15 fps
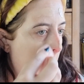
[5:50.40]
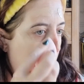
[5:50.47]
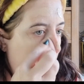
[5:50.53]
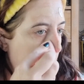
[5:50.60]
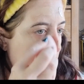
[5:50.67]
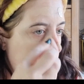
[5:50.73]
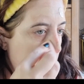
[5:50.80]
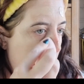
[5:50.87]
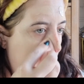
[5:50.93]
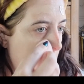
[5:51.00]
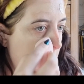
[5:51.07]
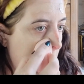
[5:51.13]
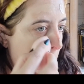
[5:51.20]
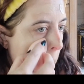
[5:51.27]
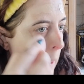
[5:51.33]
That is
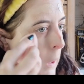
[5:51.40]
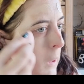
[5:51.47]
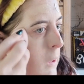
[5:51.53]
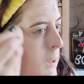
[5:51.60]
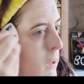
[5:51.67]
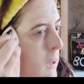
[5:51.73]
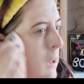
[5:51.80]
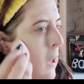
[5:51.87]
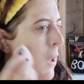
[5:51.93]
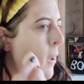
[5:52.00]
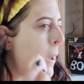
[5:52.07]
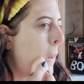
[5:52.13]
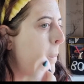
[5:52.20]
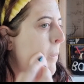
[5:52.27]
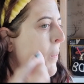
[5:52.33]
effortless.
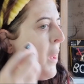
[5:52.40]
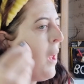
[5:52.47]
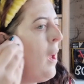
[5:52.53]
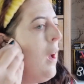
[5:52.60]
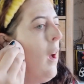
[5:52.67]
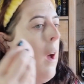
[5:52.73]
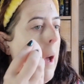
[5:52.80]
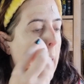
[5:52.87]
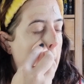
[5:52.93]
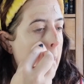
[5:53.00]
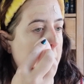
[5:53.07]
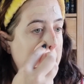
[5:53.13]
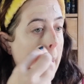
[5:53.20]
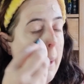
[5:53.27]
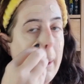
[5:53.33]

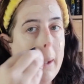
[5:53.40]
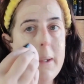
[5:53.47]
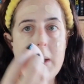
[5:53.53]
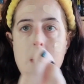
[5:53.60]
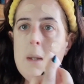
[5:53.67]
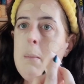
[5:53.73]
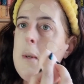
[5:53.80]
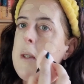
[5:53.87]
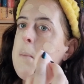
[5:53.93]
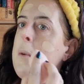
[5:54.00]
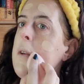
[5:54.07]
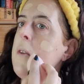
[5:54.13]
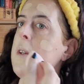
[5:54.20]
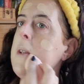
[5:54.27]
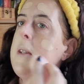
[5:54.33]
Yeah, I like to use my
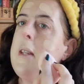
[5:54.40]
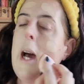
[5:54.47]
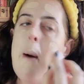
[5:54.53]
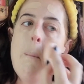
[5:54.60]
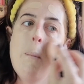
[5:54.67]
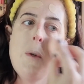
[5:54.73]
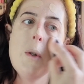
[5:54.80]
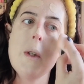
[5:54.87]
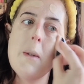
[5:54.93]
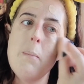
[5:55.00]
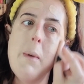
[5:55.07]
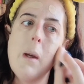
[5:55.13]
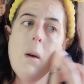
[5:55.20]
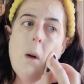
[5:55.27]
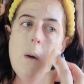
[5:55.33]
sponges damp
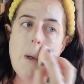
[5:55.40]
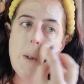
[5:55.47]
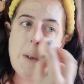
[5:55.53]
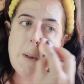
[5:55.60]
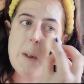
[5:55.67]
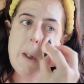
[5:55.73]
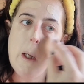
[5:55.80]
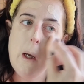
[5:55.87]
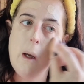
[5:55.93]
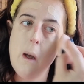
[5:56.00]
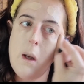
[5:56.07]
just because,